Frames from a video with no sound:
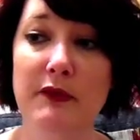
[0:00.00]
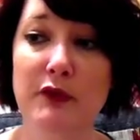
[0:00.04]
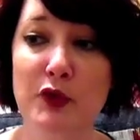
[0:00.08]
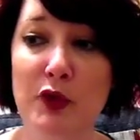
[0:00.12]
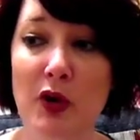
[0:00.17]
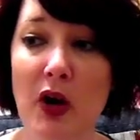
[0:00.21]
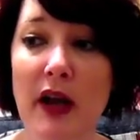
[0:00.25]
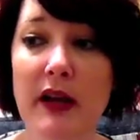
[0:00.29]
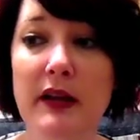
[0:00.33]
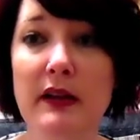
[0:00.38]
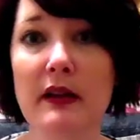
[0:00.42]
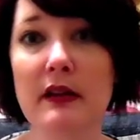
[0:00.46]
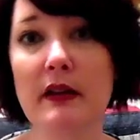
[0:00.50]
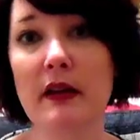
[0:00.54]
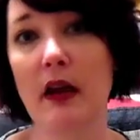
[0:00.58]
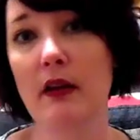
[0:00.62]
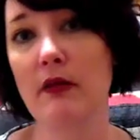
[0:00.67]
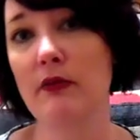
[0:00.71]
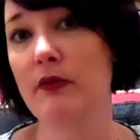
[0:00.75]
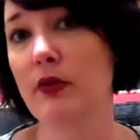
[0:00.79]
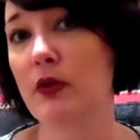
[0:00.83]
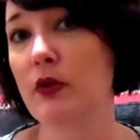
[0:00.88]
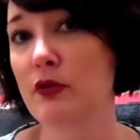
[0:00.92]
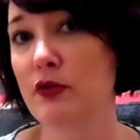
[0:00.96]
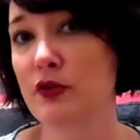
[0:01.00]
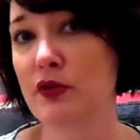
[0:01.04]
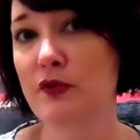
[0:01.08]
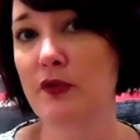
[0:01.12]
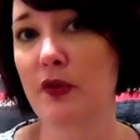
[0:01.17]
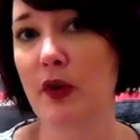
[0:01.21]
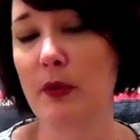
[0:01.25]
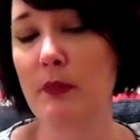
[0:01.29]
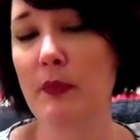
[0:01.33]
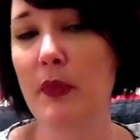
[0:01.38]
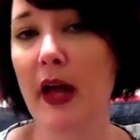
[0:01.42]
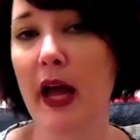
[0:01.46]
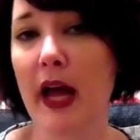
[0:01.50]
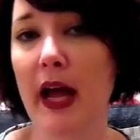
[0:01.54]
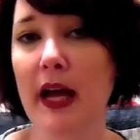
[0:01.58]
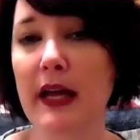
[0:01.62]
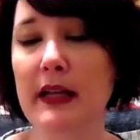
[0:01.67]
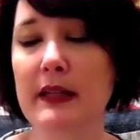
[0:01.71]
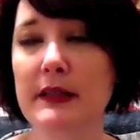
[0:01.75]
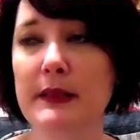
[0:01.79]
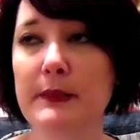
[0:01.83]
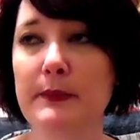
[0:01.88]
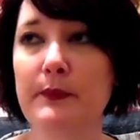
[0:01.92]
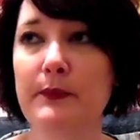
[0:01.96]
I've tried to diverge from
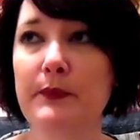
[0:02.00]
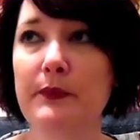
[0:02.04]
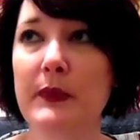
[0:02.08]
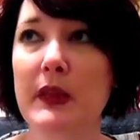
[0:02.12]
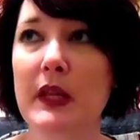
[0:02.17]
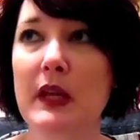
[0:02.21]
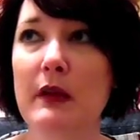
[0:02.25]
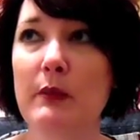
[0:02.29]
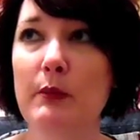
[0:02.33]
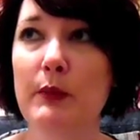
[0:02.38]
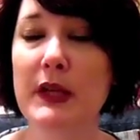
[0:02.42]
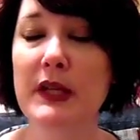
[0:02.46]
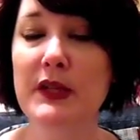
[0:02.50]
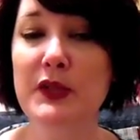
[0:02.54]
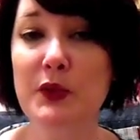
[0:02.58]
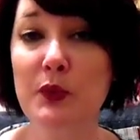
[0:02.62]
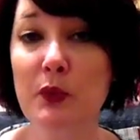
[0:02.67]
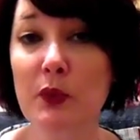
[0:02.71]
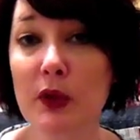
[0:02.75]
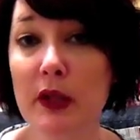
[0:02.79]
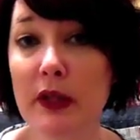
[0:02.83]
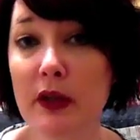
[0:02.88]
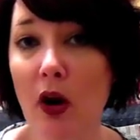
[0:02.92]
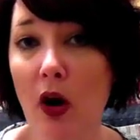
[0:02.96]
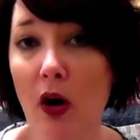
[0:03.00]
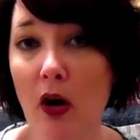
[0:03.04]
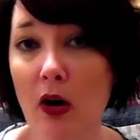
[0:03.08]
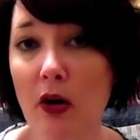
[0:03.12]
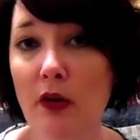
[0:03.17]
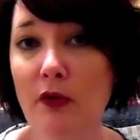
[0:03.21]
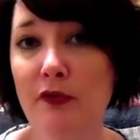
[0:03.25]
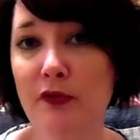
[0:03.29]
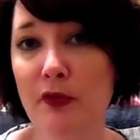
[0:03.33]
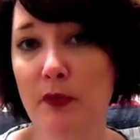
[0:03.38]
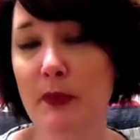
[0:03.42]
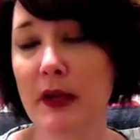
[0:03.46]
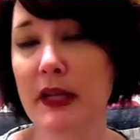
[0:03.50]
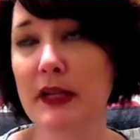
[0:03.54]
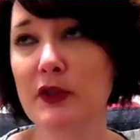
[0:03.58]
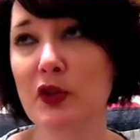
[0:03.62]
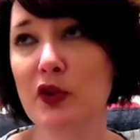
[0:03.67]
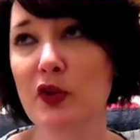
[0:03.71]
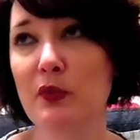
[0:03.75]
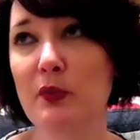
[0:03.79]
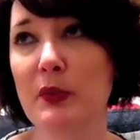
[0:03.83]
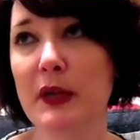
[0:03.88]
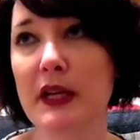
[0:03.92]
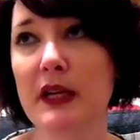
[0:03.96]
that, but it's really hard for me
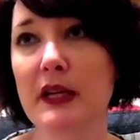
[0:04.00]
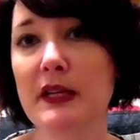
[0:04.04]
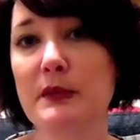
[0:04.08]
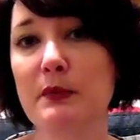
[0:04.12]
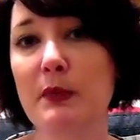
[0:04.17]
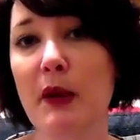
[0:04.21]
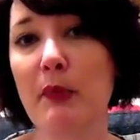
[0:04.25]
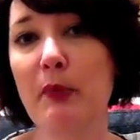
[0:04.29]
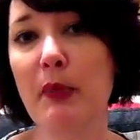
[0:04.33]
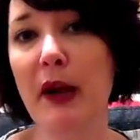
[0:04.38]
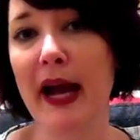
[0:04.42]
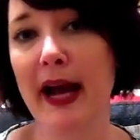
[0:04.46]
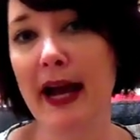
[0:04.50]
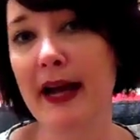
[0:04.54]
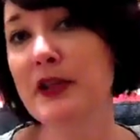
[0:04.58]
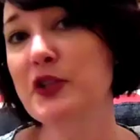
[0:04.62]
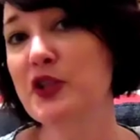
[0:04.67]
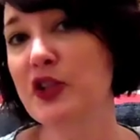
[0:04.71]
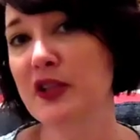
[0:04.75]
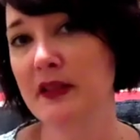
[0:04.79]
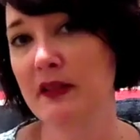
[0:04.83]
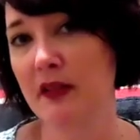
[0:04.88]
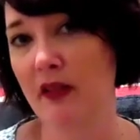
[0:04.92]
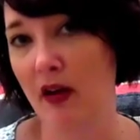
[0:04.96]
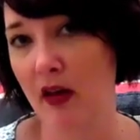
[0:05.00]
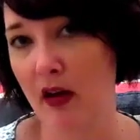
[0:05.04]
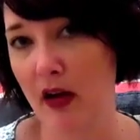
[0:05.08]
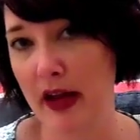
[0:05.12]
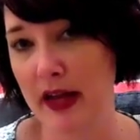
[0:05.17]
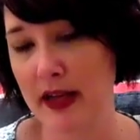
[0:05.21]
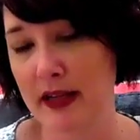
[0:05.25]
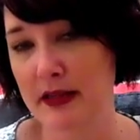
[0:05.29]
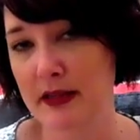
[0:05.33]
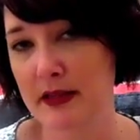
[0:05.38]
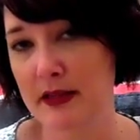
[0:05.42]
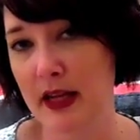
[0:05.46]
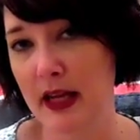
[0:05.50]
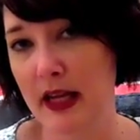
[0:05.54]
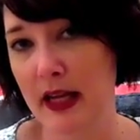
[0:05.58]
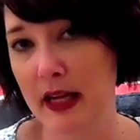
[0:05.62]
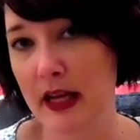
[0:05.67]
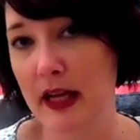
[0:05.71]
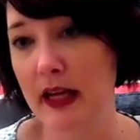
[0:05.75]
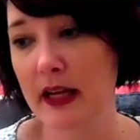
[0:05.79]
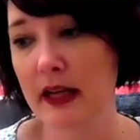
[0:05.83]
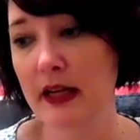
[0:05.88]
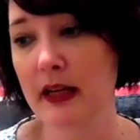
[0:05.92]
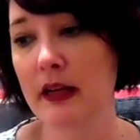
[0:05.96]
to because my passion lies
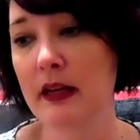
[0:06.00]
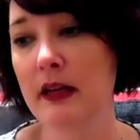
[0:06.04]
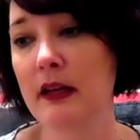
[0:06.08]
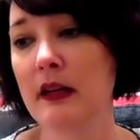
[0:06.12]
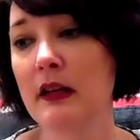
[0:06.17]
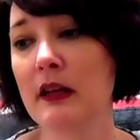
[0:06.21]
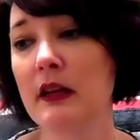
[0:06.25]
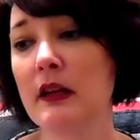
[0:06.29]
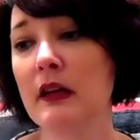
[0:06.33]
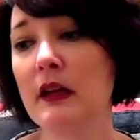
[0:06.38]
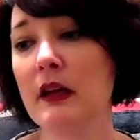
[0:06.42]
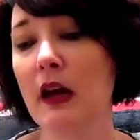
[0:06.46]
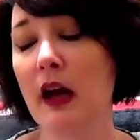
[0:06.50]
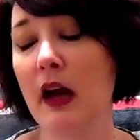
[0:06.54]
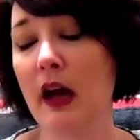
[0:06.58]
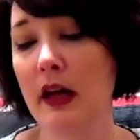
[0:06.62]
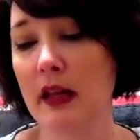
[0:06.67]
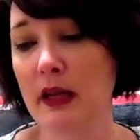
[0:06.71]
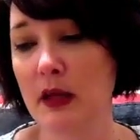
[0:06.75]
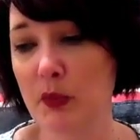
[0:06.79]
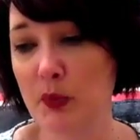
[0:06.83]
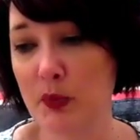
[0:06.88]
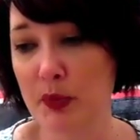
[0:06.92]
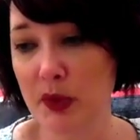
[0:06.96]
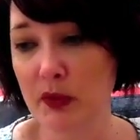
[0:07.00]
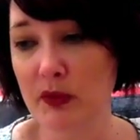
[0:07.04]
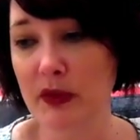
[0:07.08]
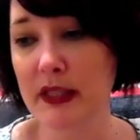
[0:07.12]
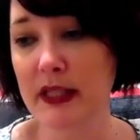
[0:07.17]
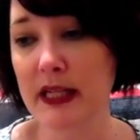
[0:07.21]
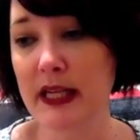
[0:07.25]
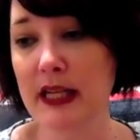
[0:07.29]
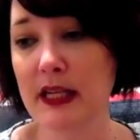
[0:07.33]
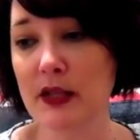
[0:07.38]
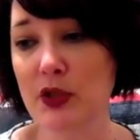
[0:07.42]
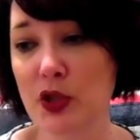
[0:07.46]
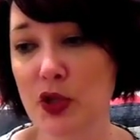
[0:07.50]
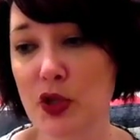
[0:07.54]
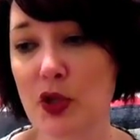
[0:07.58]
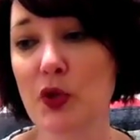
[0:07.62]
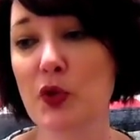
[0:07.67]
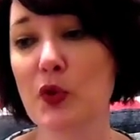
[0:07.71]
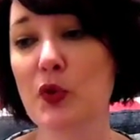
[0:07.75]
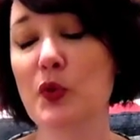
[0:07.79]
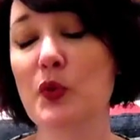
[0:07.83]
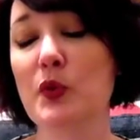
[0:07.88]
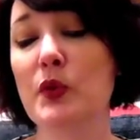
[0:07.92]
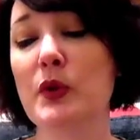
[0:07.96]
in an ability
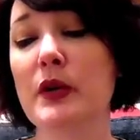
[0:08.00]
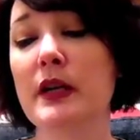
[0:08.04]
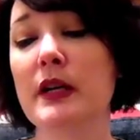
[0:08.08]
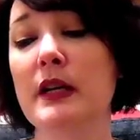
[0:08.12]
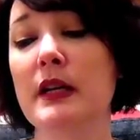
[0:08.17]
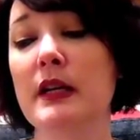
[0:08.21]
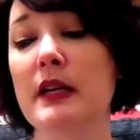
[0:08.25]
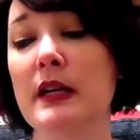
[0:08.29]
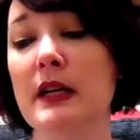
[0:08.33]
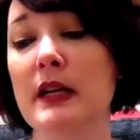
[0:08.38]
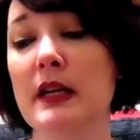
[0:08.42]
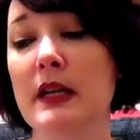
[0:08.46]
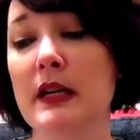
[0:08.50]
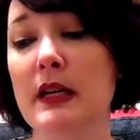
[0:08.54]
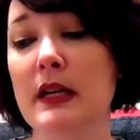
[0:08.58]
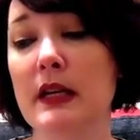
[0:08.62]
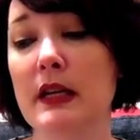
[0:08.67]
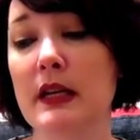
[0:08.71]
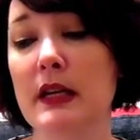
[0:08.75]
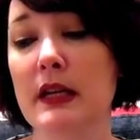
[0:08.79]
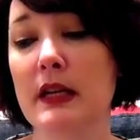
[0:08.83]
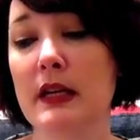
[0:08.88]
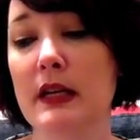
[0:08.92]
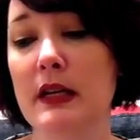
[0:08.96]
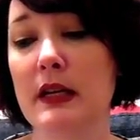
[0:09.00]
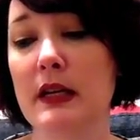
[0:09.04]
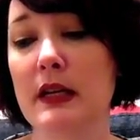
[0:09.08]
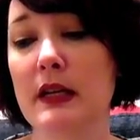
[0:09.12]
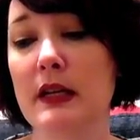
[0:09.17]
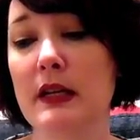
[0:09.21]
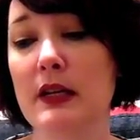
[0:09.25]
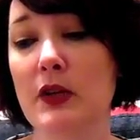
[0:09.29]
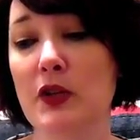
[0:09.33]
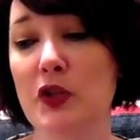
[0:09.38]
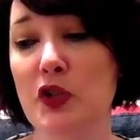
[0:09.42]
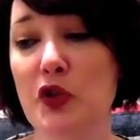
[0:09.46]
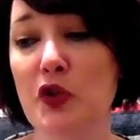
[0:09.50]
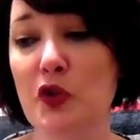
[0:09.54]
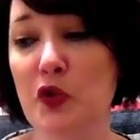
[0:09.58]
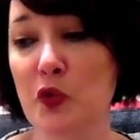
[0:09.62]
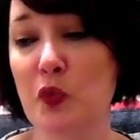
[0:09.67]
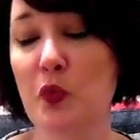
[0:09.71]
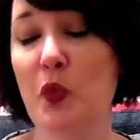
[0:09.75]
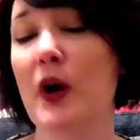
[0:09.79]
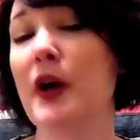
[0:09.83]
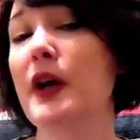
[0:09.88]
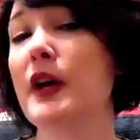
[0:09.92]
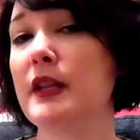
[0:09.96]
to
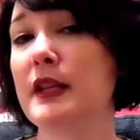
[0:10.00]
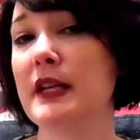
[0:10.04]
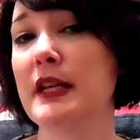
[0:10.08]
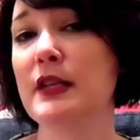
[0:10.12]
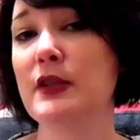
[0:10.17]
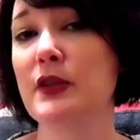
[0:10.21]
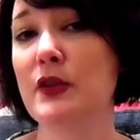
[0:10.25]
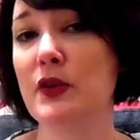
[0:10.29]
do what